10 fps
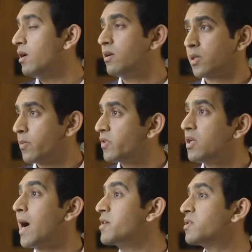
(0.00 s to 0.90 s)
some of the
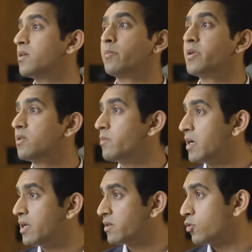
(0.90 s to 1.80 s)
largest companies in the
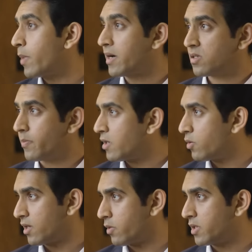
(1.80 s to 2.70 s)
Middle East who participate
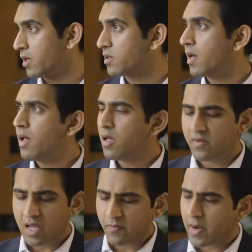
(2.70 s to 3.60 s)
together with us.
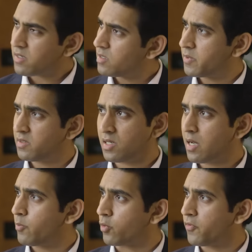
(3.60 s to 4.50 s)
We have participants in
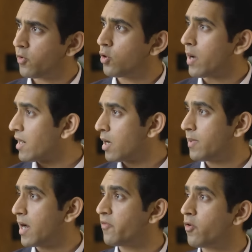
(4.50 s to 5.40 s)
our portfolio and our
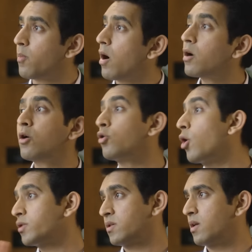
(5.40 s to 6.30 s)
platform
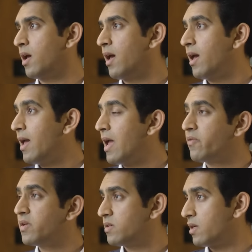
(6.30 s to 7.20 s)
across
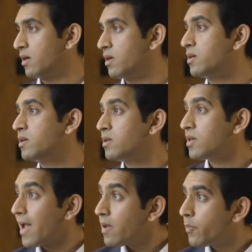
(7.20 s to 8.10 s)
every single
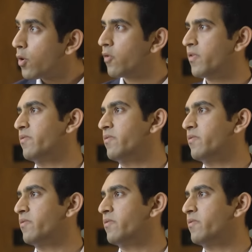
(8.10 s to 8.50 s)
type of